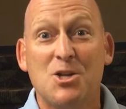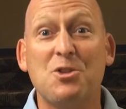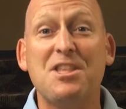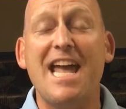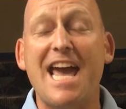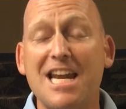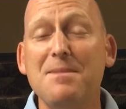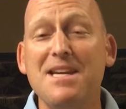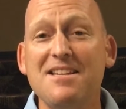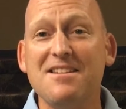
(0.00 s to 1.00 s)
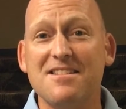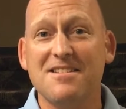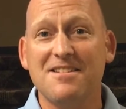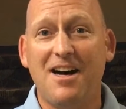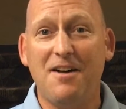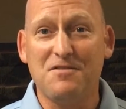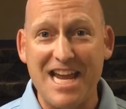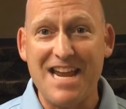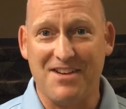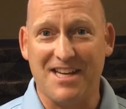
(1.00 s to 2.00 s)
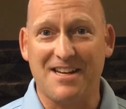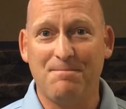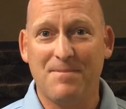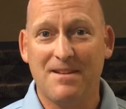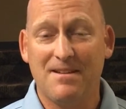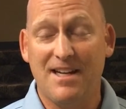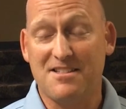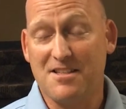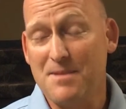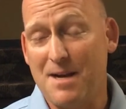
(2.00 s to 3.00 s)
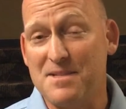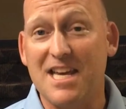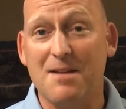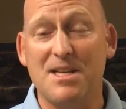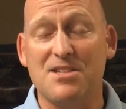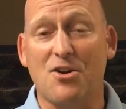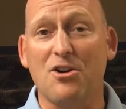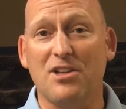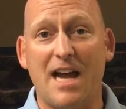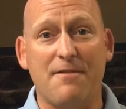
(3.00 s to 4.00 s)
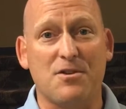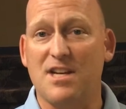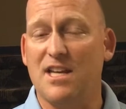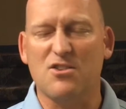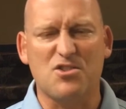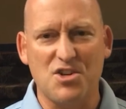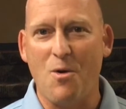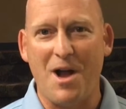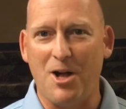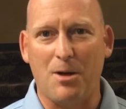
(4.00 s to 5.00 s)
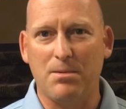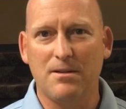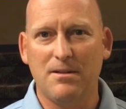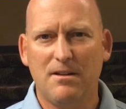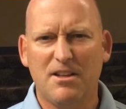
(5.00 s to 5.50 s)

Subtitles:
So the enemies of David, and sometimes the enemies in our life, are saying there's no help.